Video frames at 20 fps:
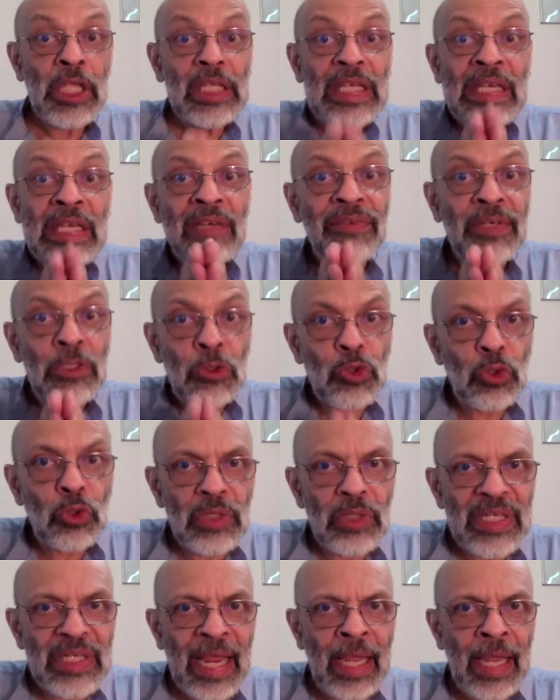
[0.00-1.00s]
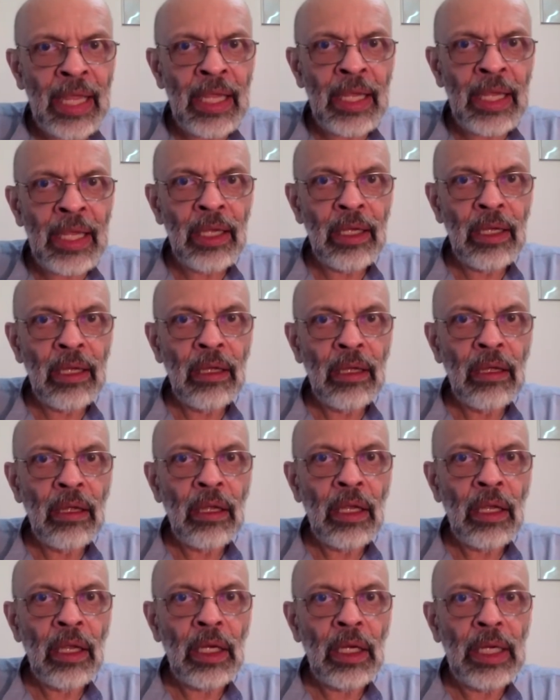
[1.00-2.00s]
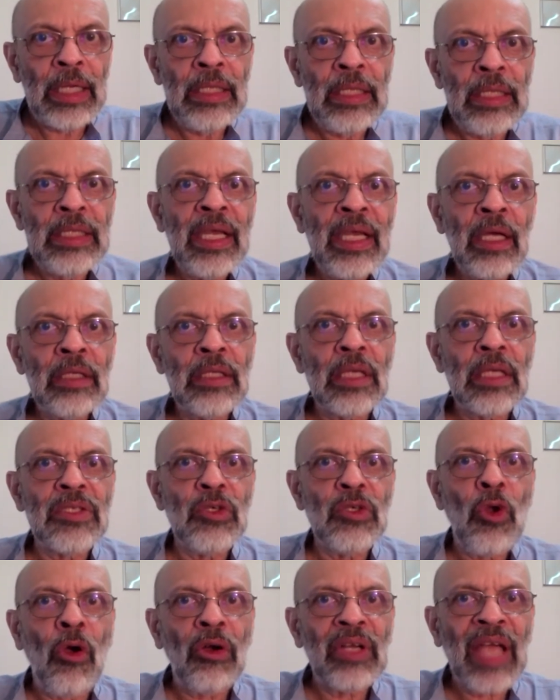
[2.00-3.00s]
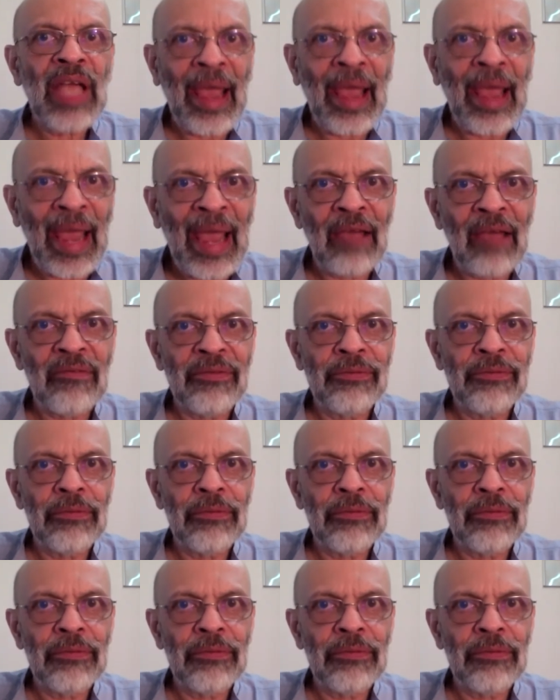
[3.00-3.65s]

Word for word: Even today, India does not have